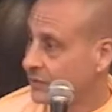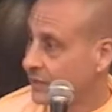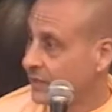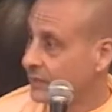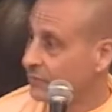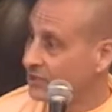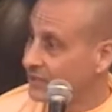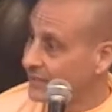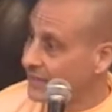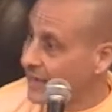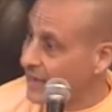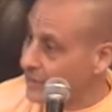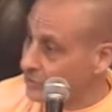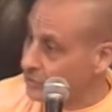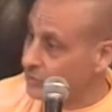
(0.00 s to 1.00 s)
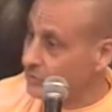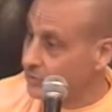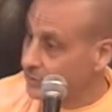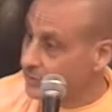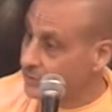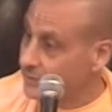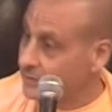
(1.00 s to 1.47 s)
And he was a
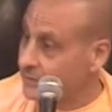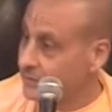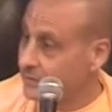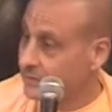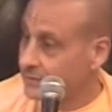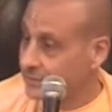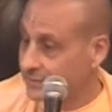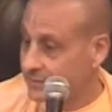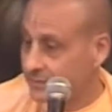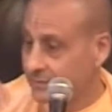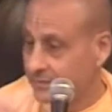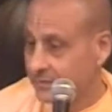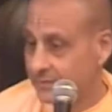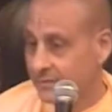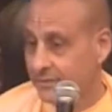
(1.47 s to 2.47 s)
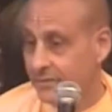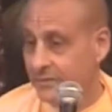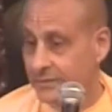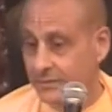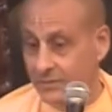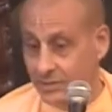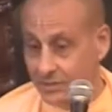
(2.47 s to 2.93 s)
yadu.
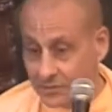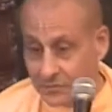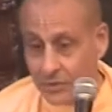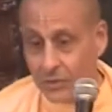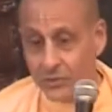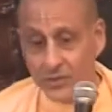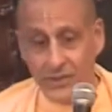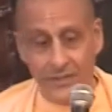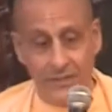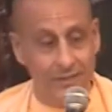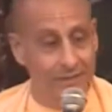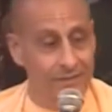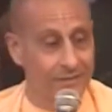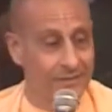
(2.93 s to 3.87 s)
He's a devotee.